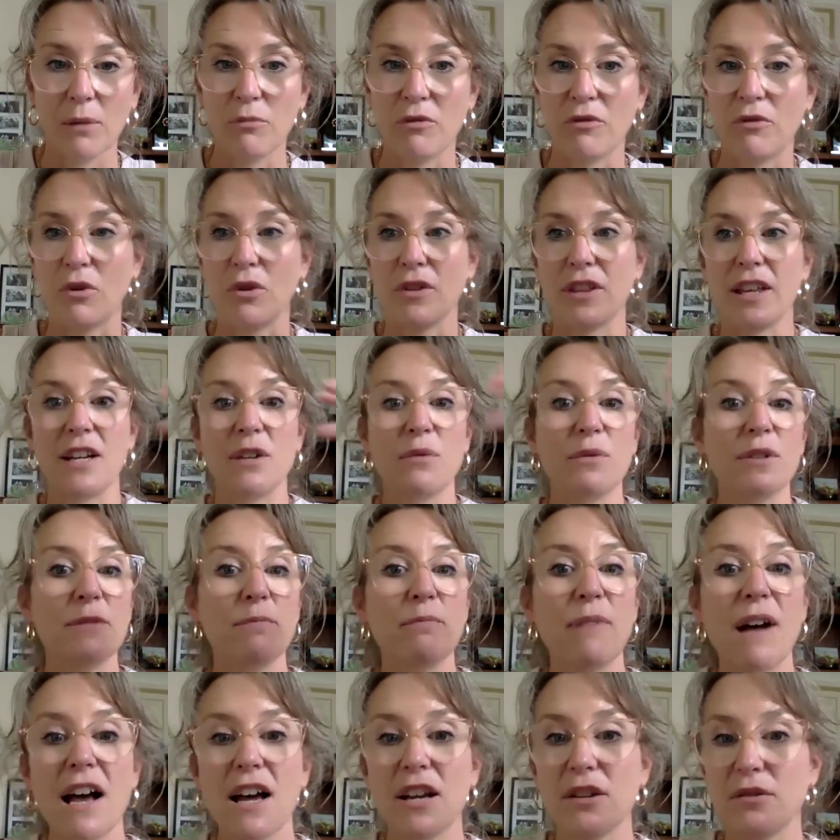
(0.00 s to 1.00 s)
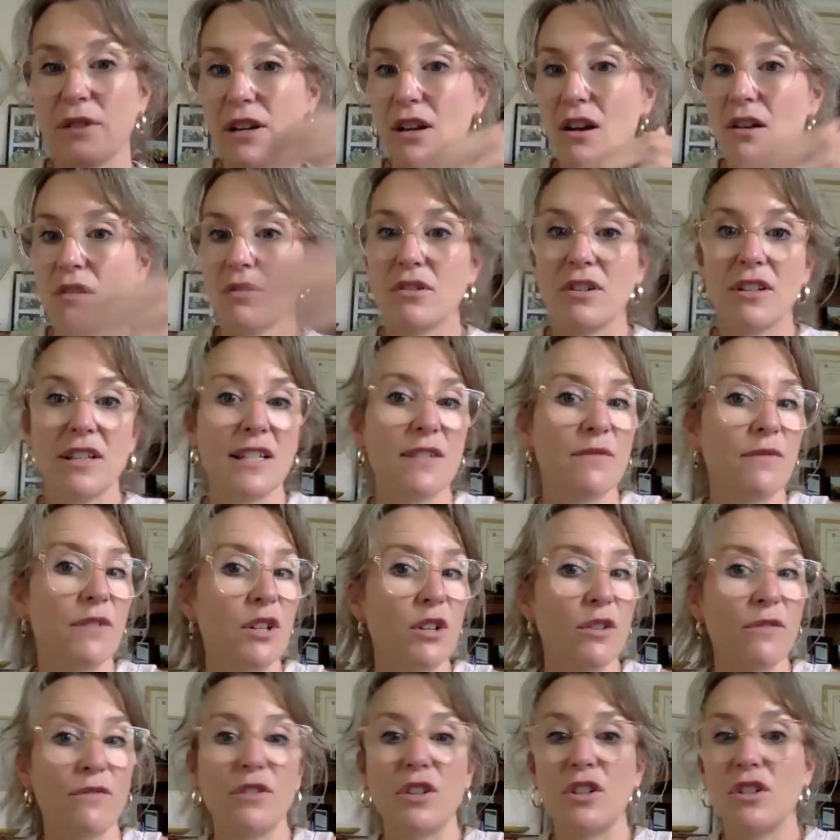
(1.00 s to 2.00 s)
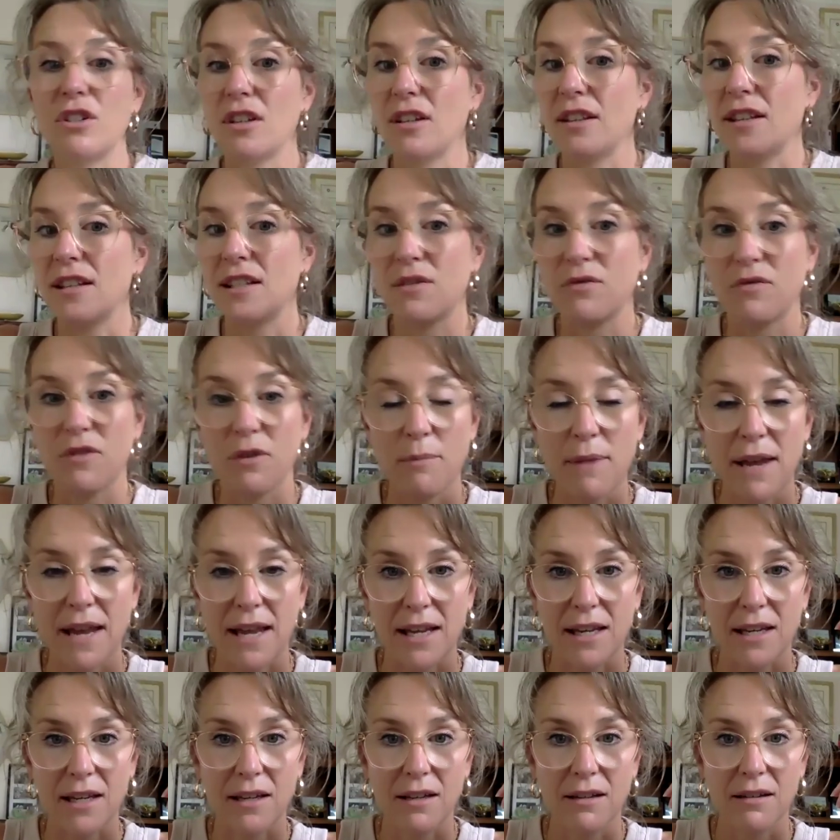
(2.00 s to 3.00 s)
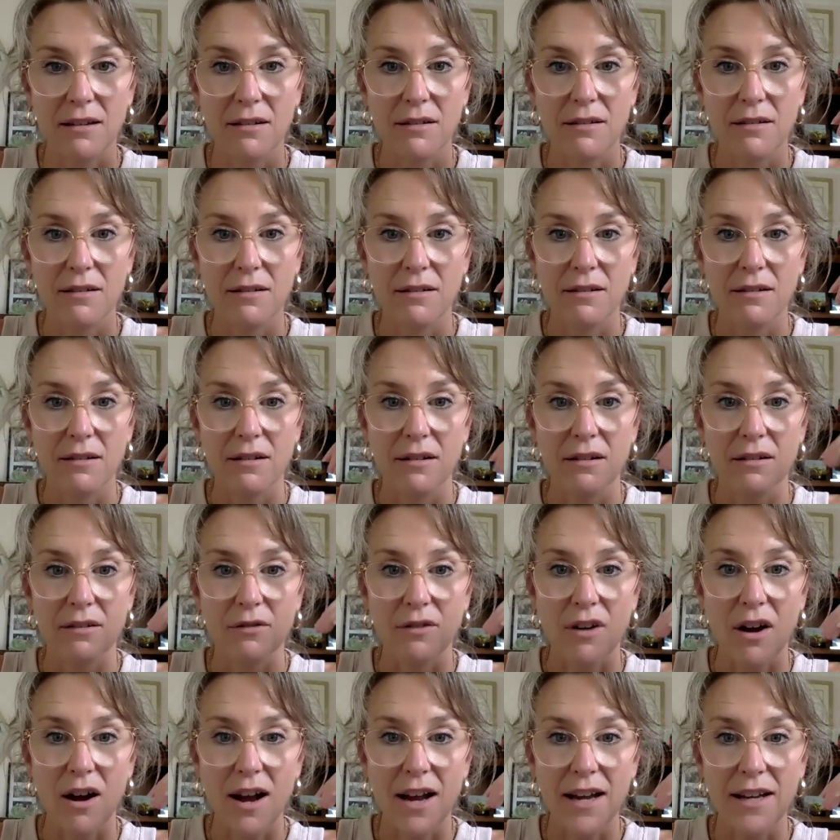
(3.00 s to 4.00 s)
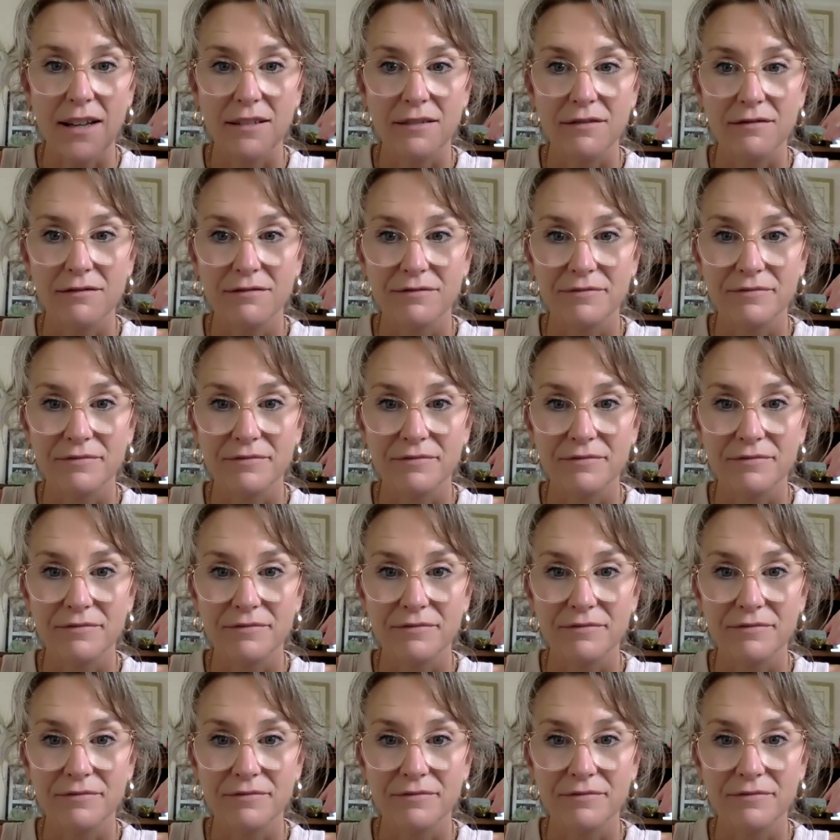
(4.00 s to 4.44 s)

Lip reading: Before then, it was bartering. I'll do this for you if you do this for me, right?